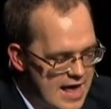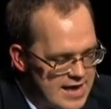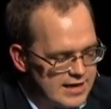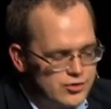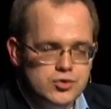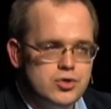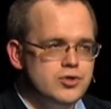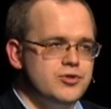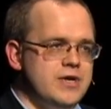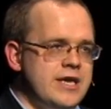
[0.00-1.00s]
Again, to
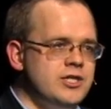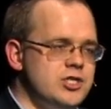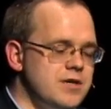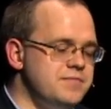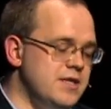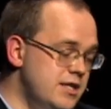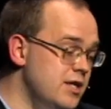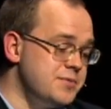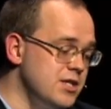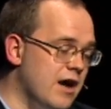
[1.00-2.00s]
turn to Egypt, the
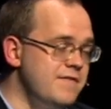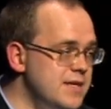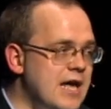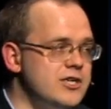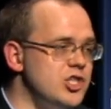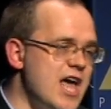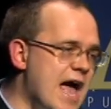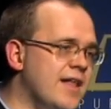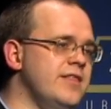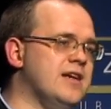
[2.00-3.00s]
Egyptian government actually
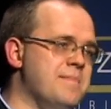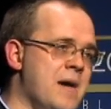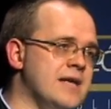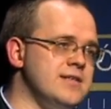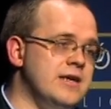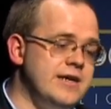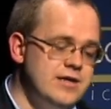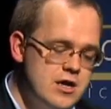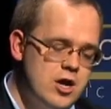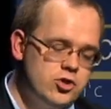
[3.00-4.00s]
had the
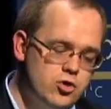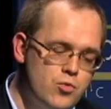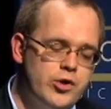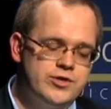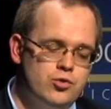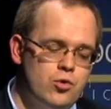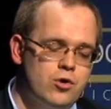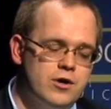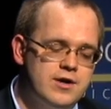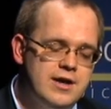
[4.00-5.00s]
capacity to
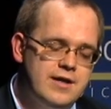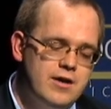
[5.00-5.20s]
monitor